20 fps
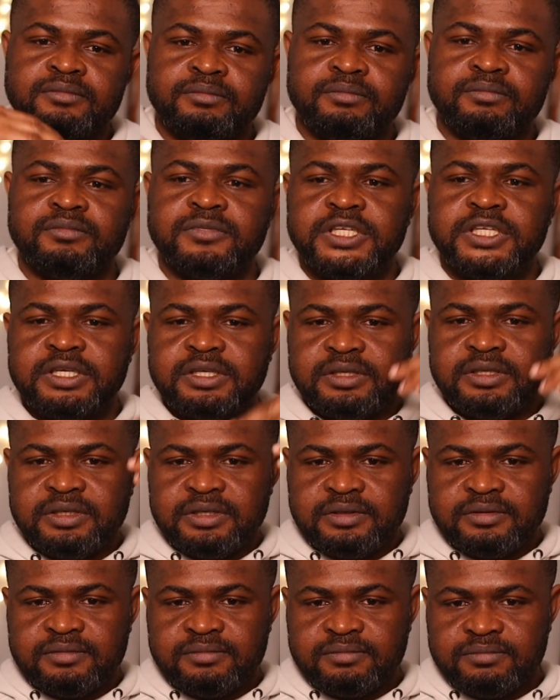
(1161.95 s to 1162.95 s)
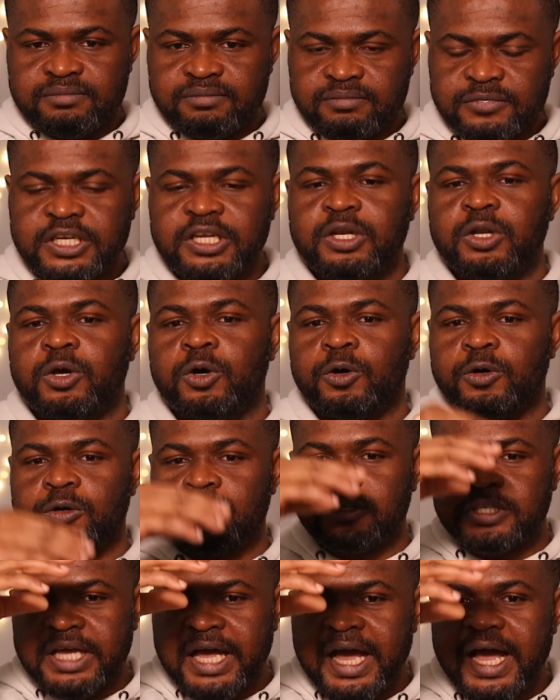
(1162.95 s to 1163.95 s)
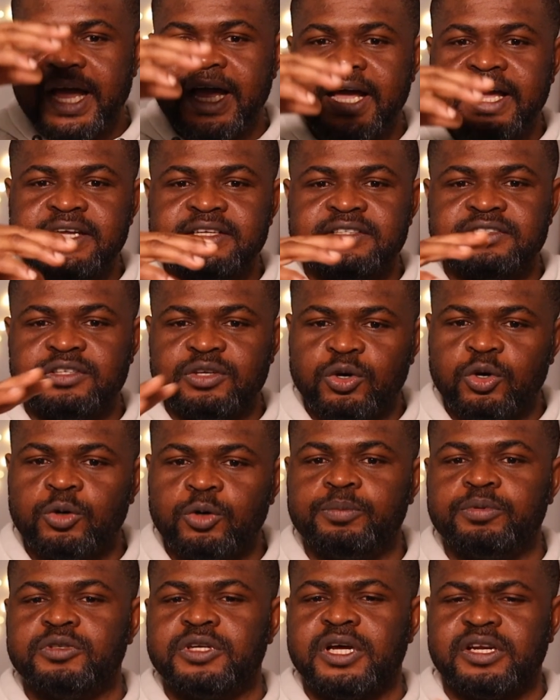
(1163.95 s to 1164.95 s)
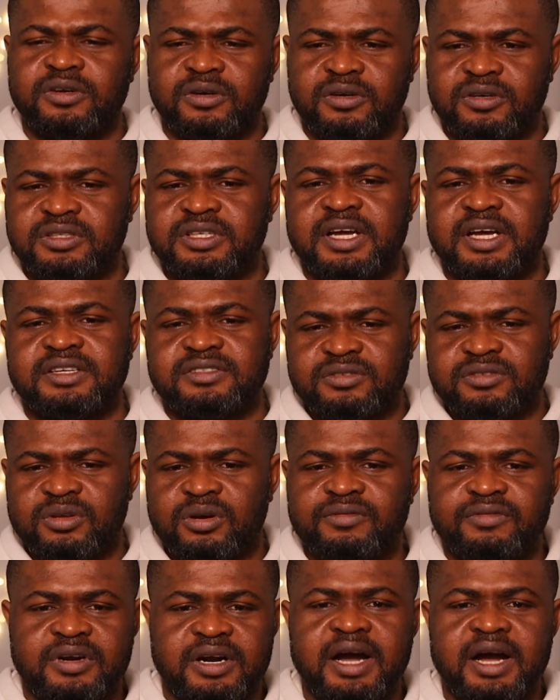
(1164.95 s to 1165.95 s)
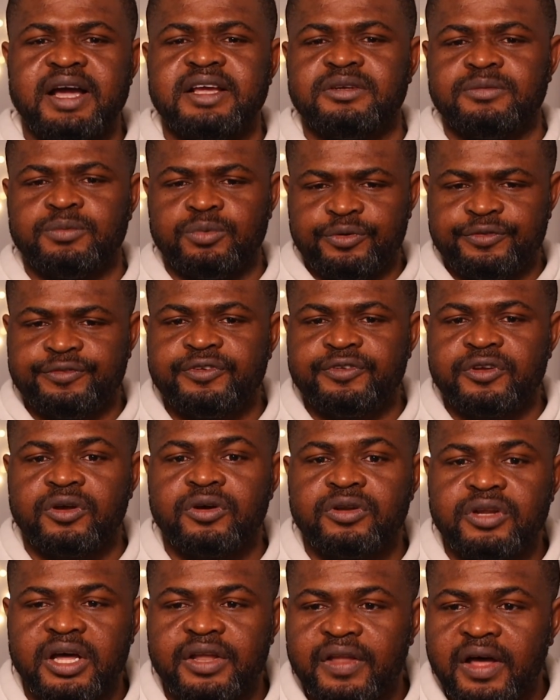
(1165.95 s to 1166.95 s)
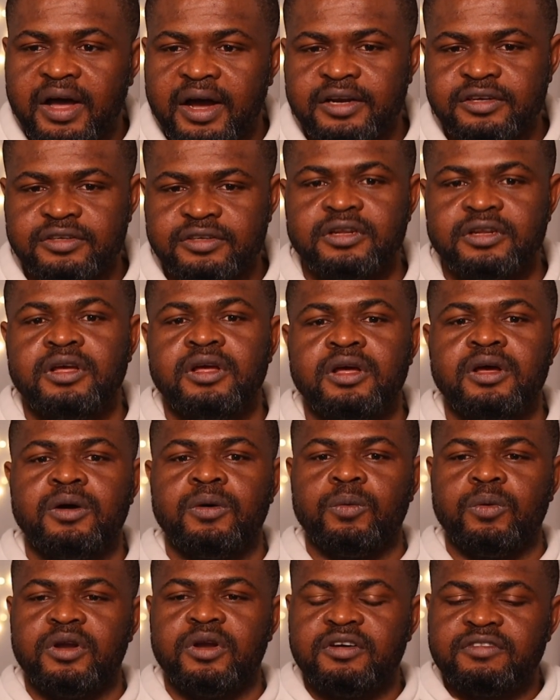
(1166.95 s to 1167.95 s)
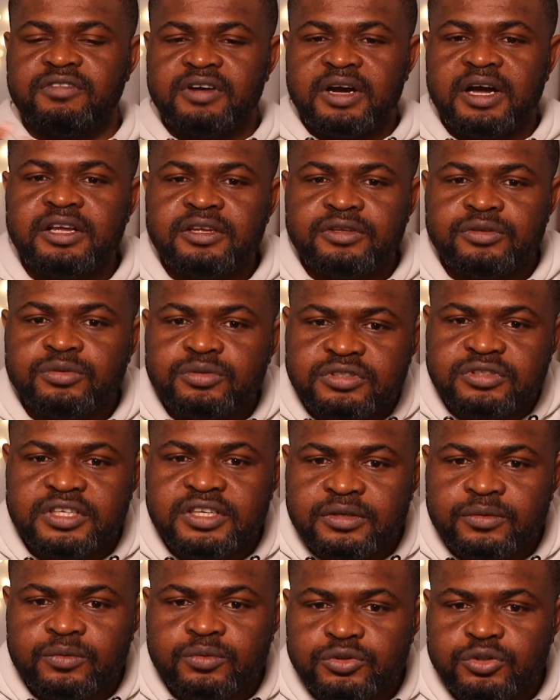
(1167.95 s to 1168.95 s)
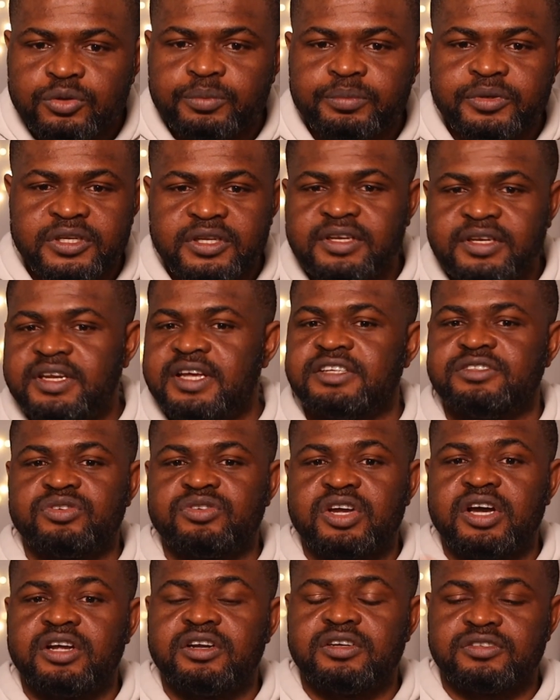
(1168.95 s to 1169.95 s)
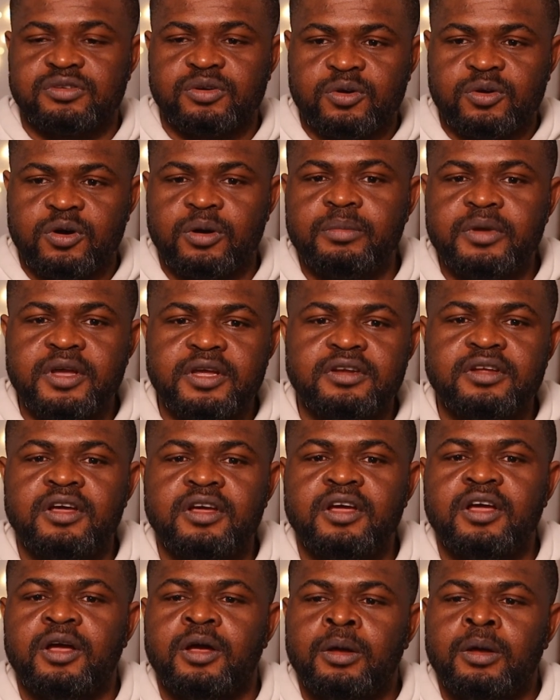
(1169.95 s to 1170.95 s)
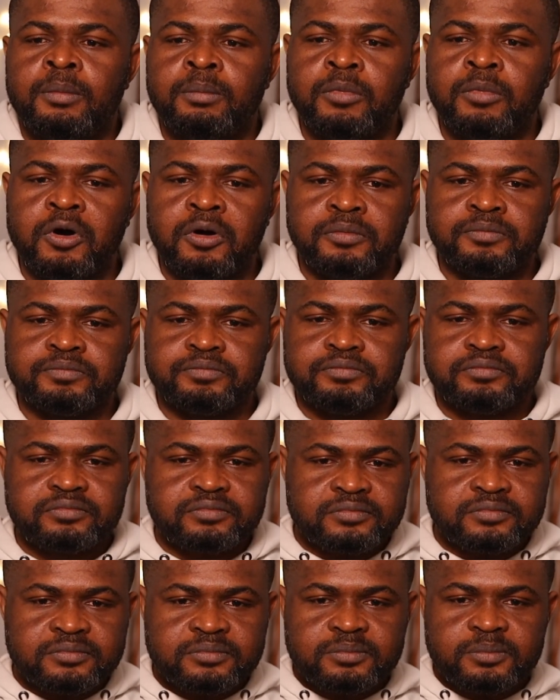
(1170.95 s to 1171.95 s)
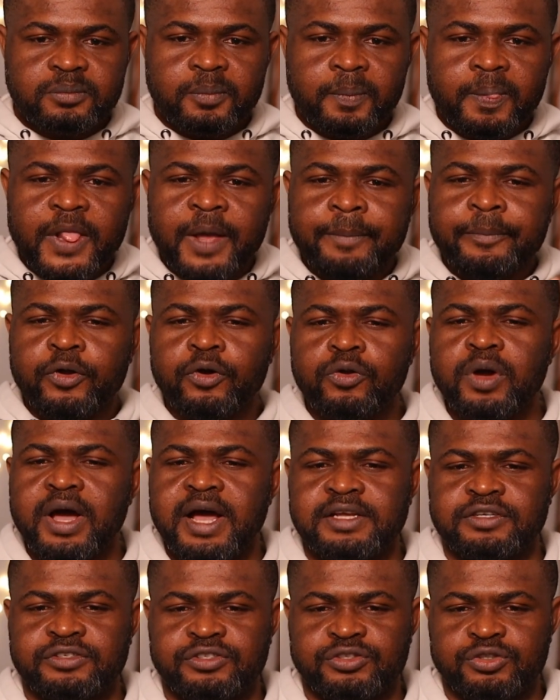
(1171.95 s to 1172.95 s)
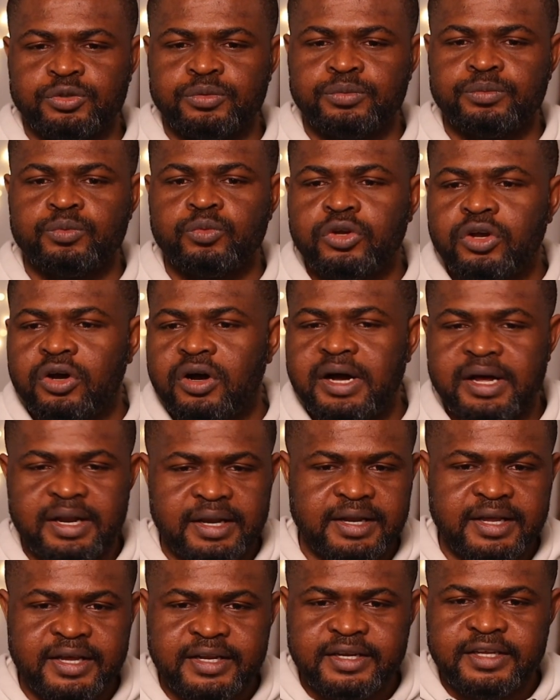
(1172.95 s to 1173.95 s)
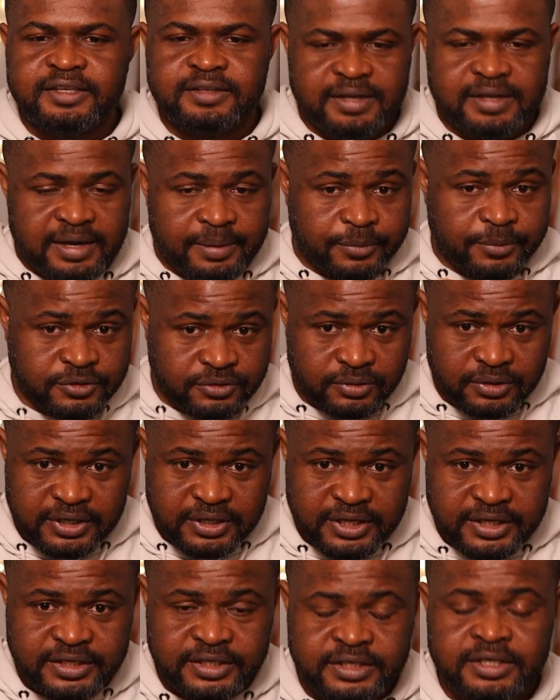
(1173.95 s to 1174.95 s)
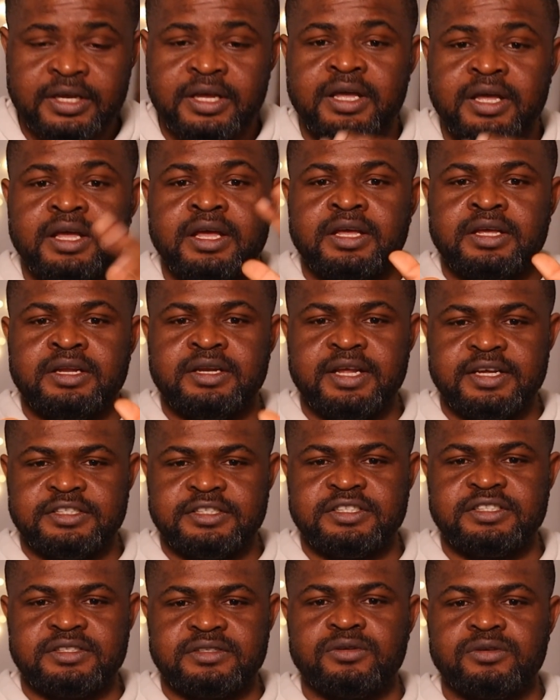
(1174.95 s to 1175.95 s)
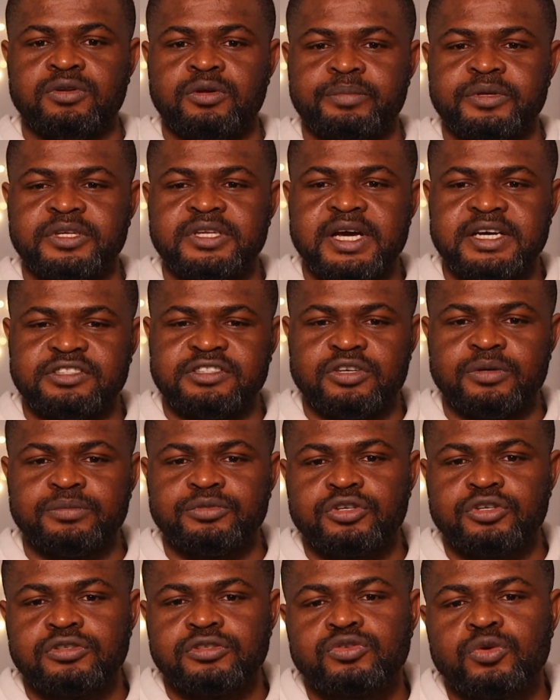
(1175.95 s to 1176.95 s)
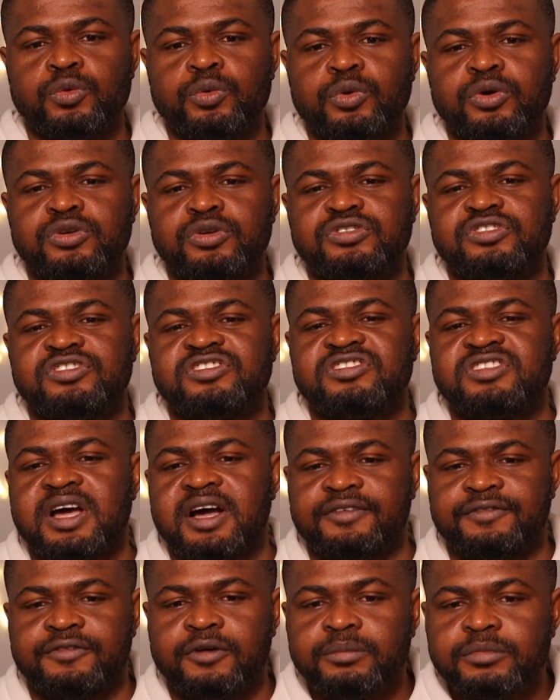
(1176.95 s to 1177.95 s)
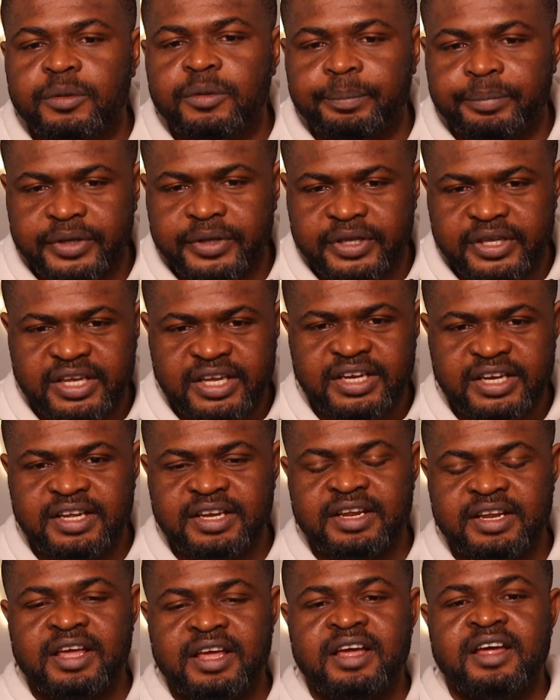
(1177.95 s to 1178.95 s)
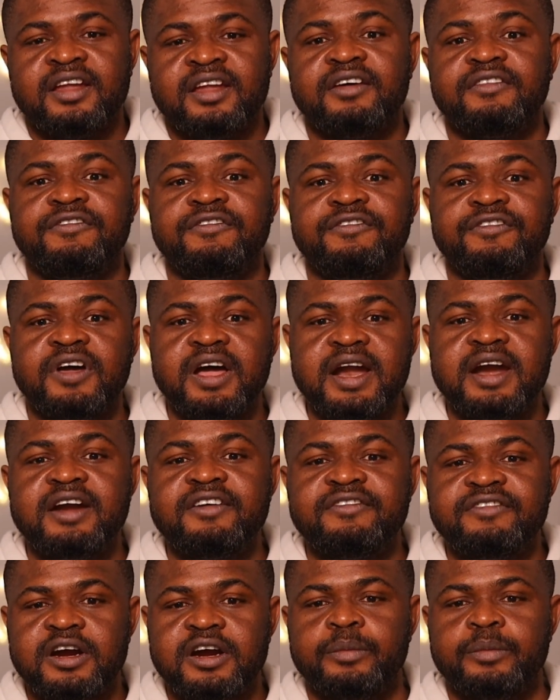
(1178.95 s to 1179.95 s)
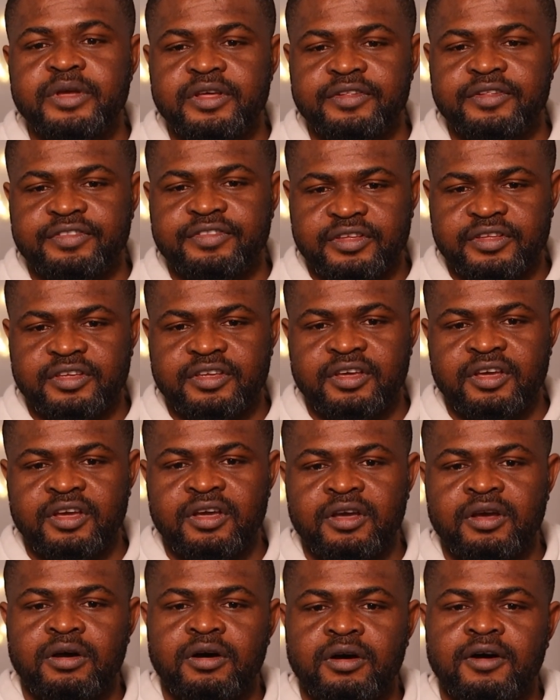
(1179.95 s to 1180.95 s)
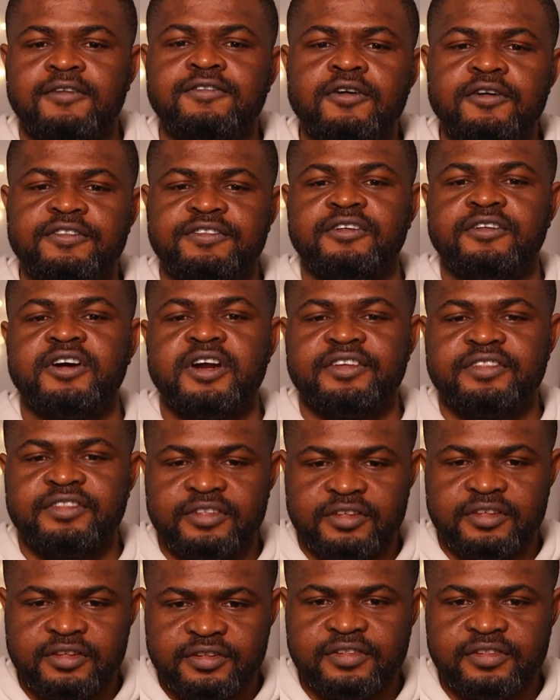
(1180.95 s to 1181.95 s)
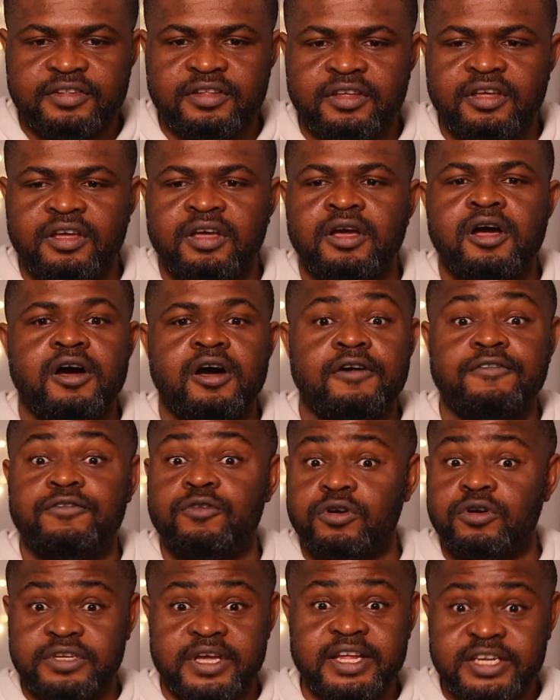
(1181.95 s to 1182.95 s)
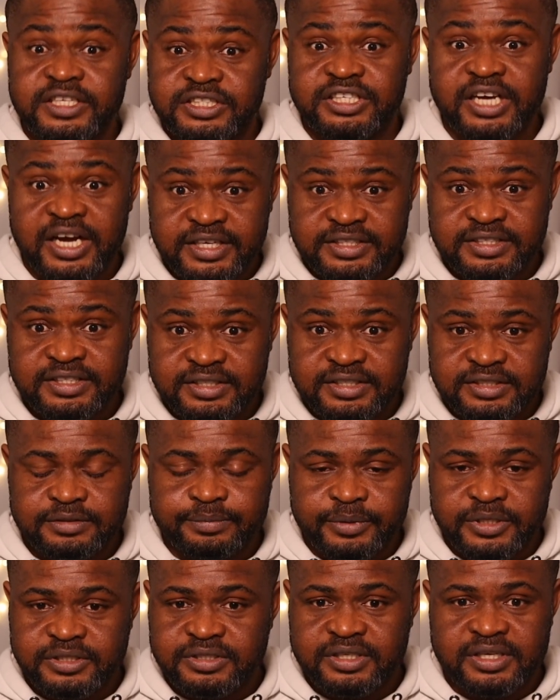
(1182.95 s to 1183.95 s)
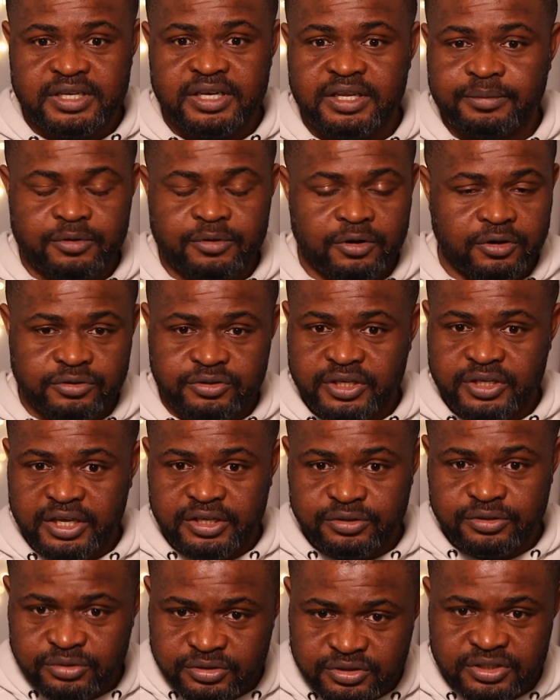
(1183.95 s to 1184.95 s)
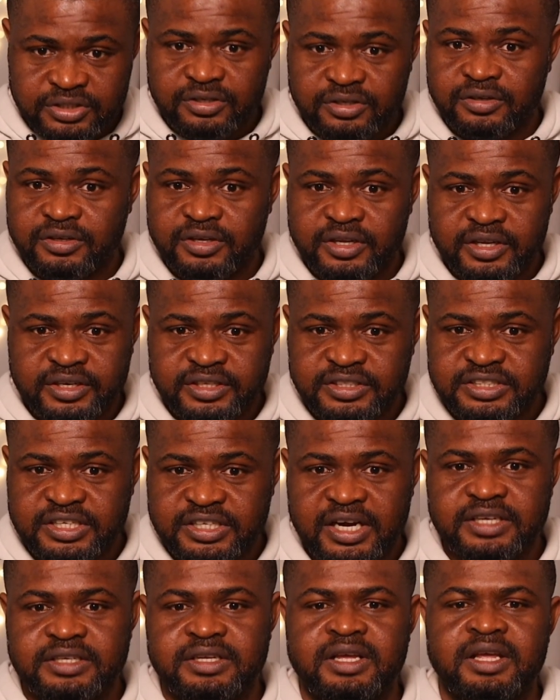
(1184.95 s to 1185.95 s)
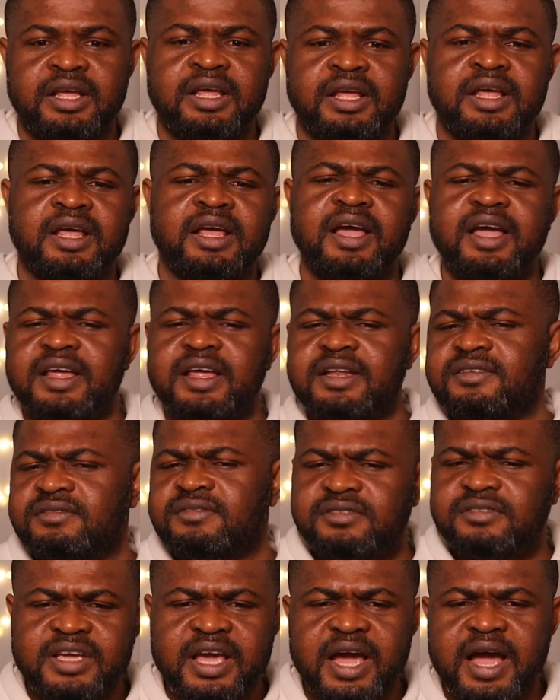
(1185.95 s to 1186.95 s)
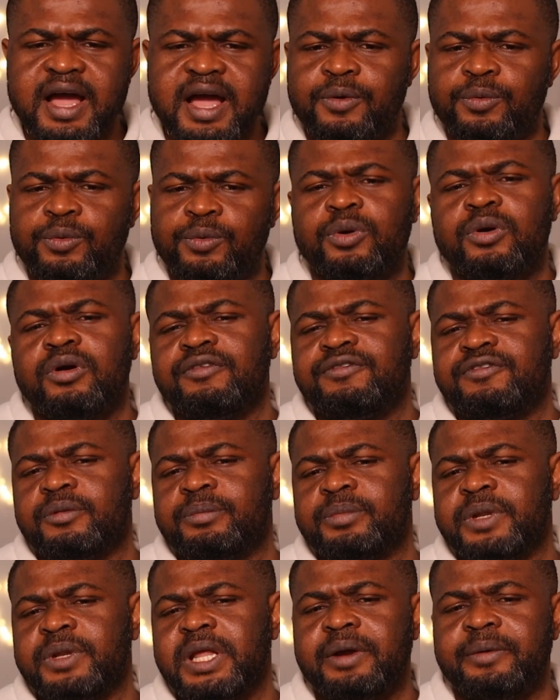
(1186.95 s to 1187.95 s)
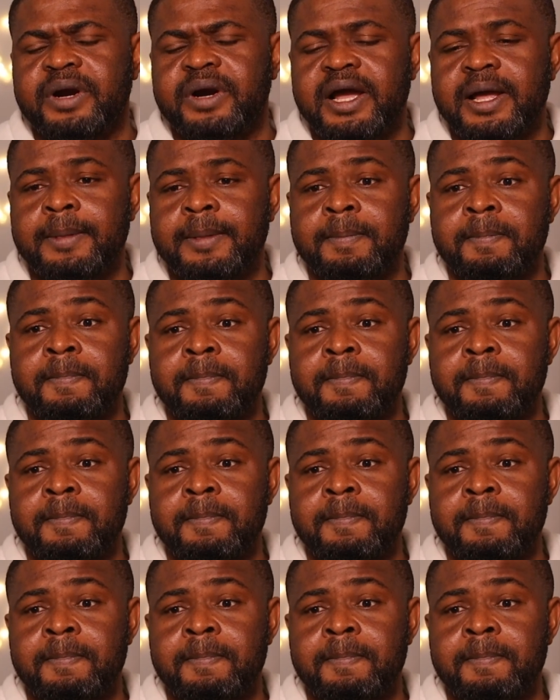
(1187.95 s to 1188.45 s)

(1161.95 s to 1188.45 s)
The low, the highs, the open, and all that stuff. I will figure that out. Whatever you think should be the next, you can also comment. But I'm going to assume we are learning. I'm also learning. That's going to be the assumption. So we're going to start from the beginning, the very, very basic of what Forex is, for what any chart is, basically, because you can use it on any chart. And yeah, we'll go from there, right?